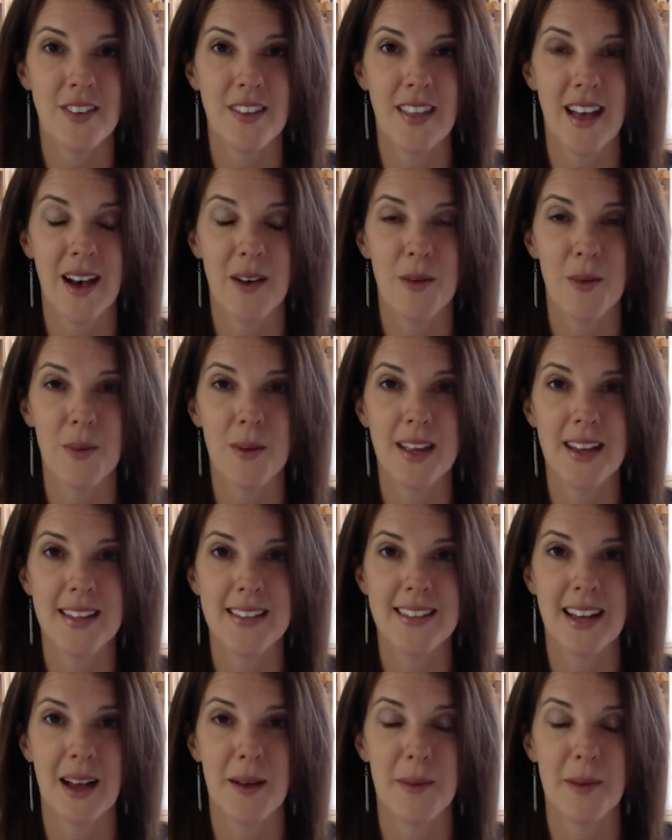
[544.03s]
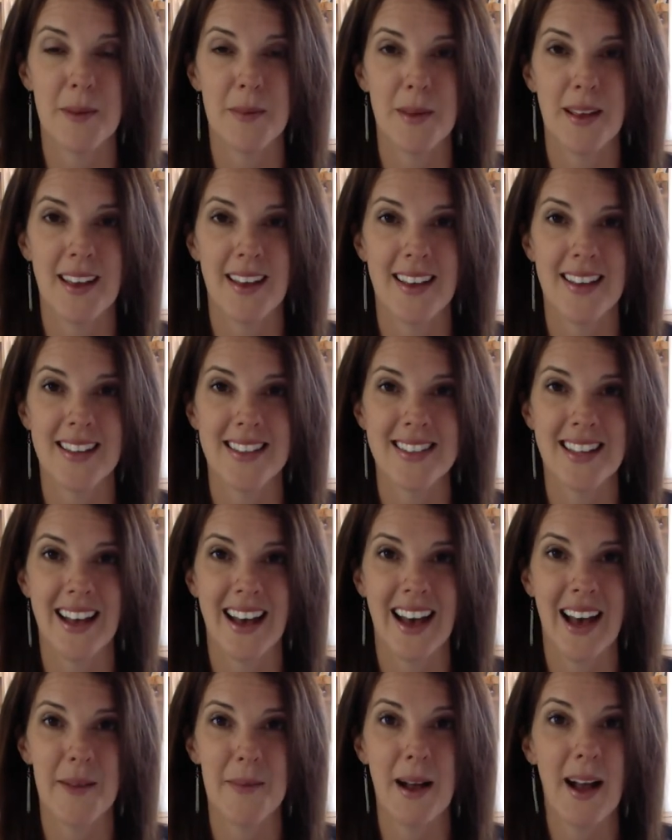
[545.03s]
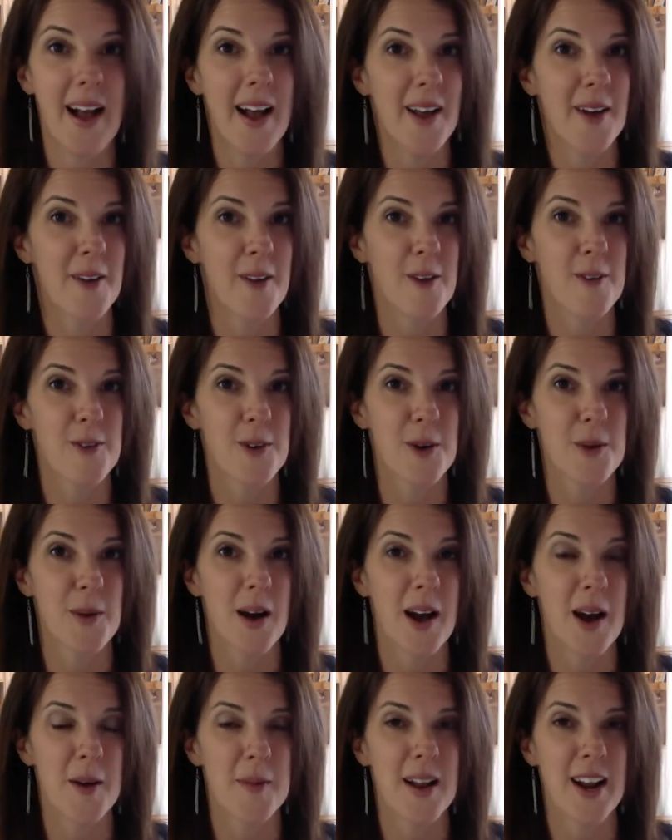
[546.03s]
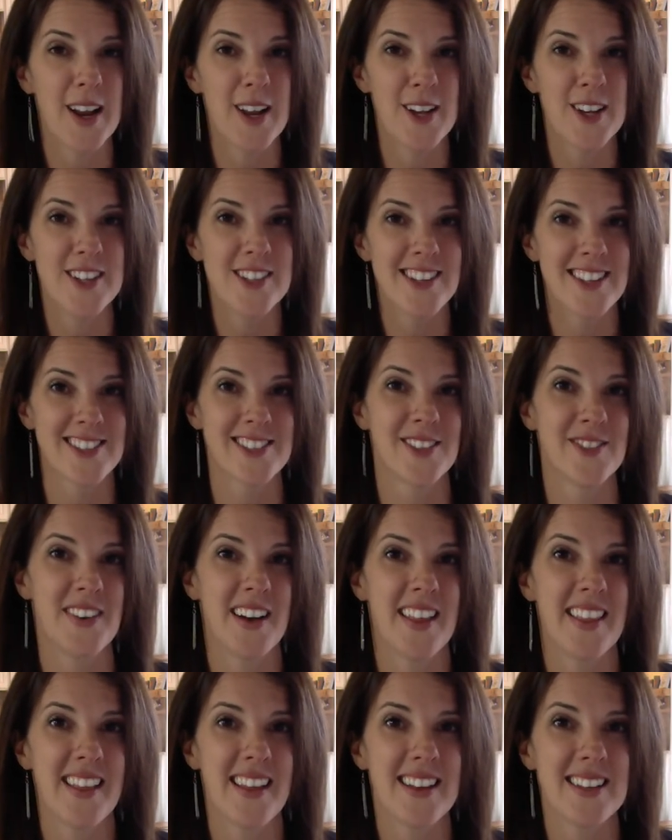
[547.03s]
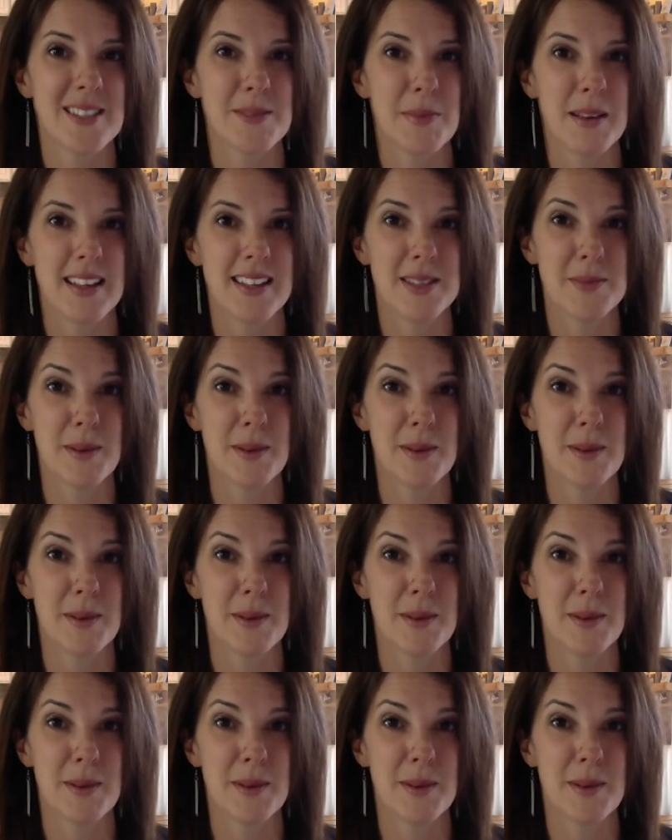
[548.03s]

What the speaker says: to that when we hit Diamond because I had my eye on it for a while, but I couldn't justify the expense.